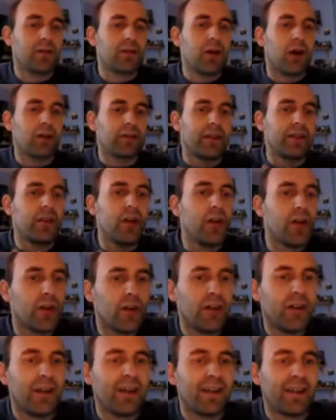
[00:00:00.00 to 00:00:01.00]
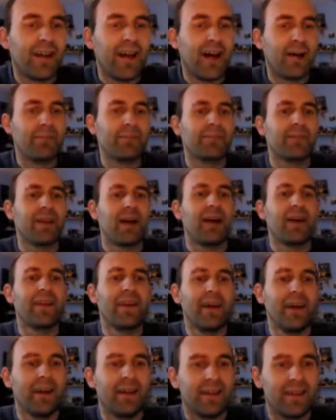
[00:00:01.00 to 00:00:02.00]
Hello, Dr. Doodle. Um,
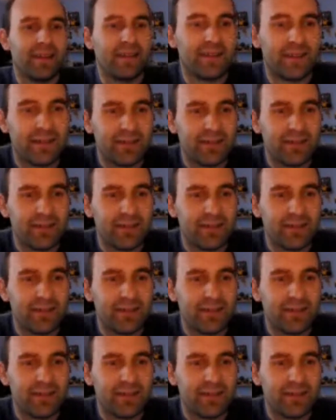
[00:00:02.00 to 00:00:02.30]
hi there.